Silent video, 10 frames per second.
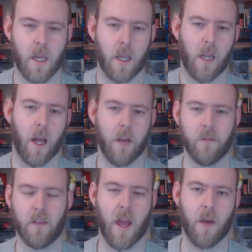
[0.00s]
You know,
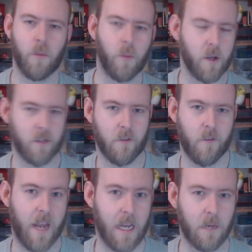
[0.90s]
they're widely
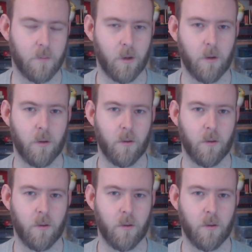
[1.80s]
available